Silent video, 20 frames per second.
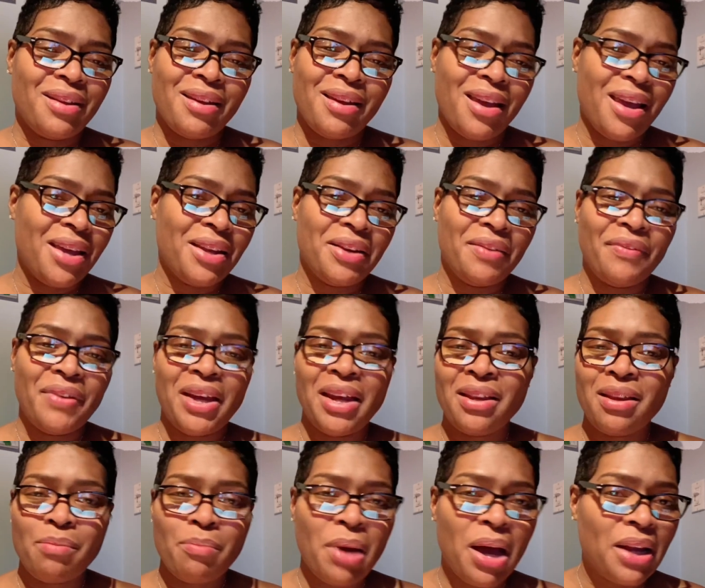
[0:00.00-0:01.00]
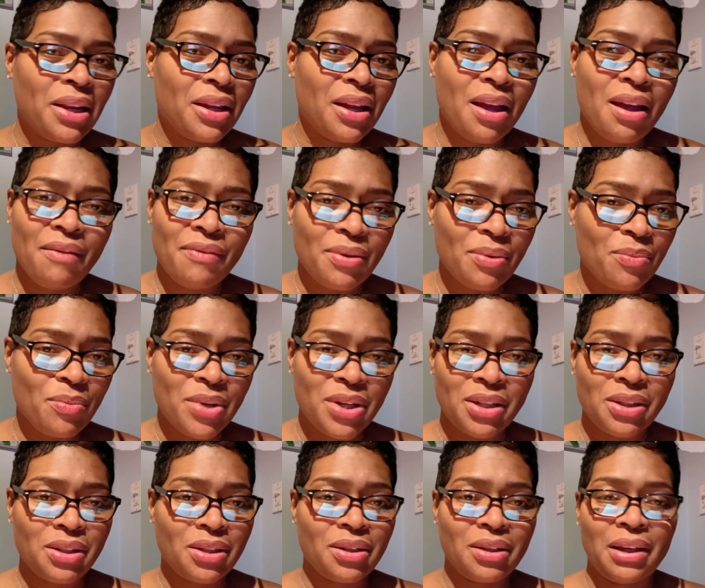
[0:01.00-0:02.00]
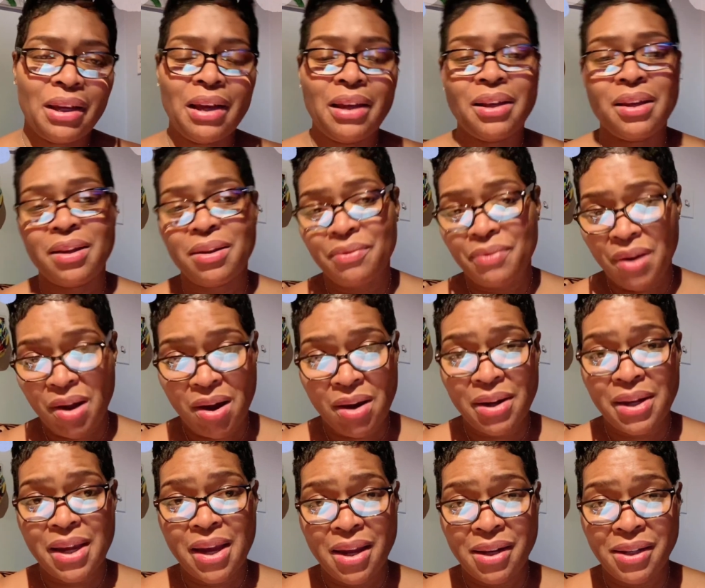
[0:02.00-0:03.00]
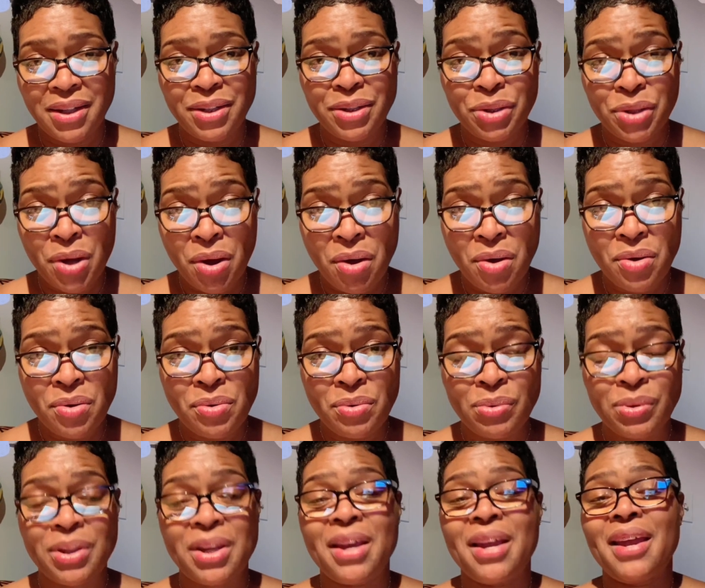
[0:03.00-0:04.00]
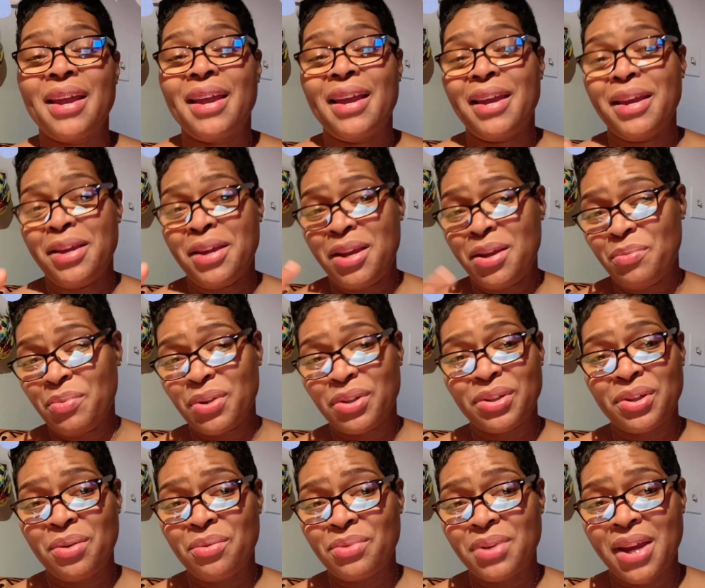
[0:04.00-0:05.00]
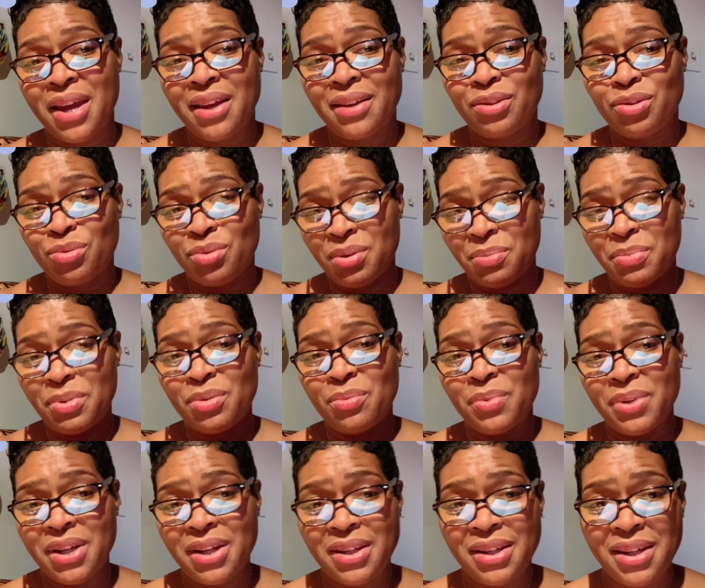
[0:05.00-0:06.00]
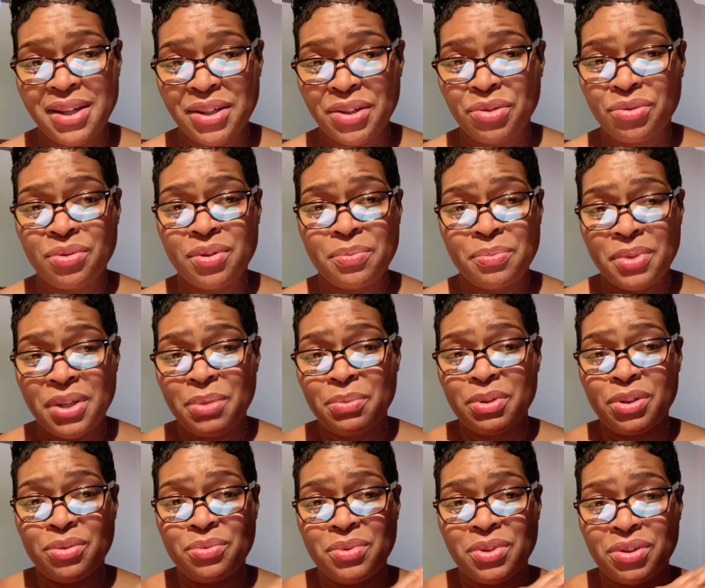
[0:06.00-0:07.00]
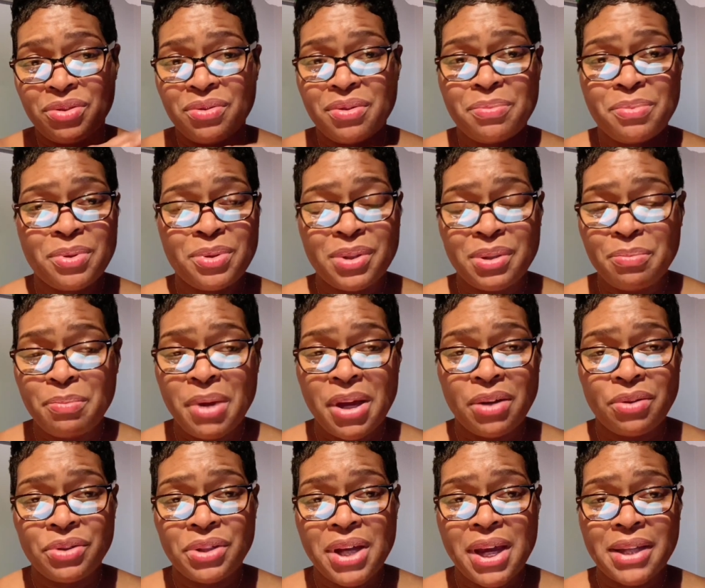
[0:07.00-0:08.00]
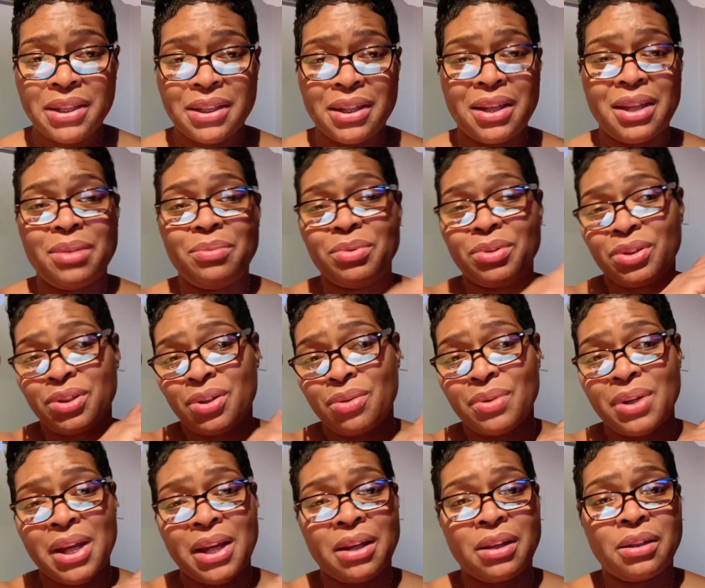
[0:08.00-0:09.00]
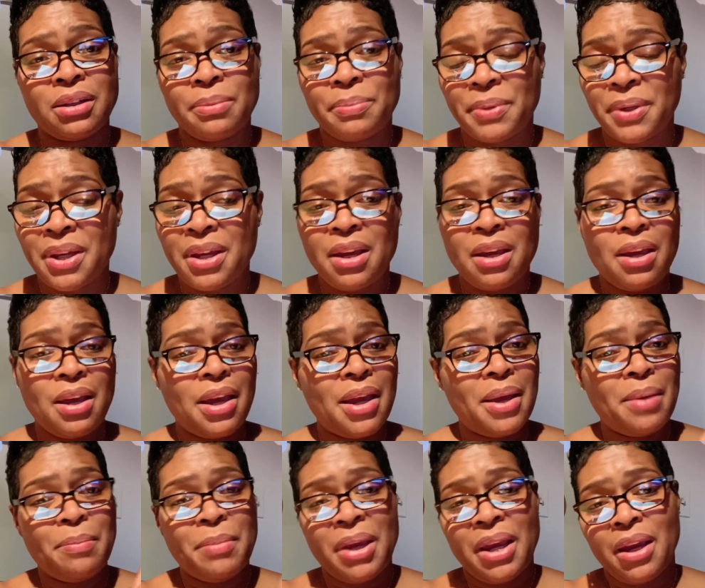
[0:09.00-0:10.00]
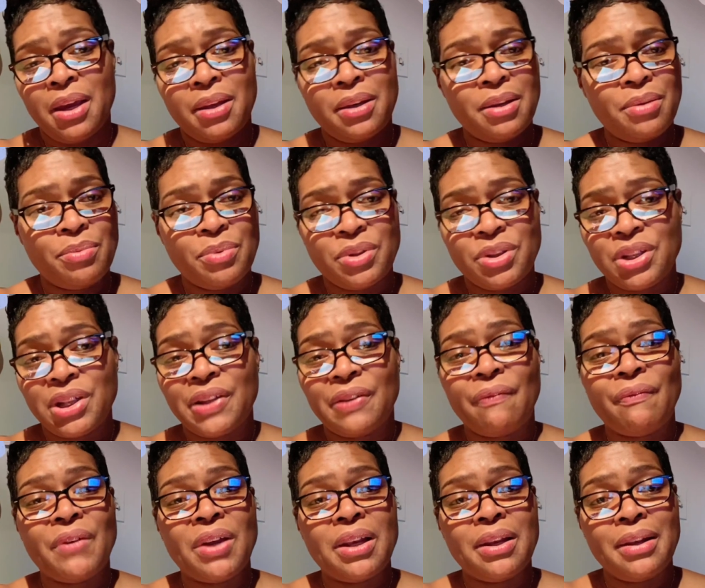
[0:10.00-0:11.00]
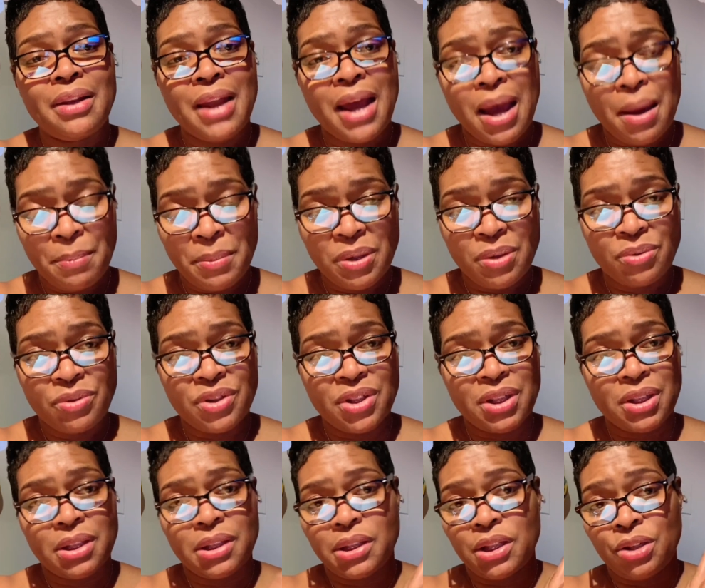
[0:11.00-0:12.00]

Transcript: And if anybody ever went to any of RKelly shows, and he would show that tribute. When he did his tribute, he would do his tributes to Michael Jackson. He would show that clipping, and man, it was just phenomenal just to see.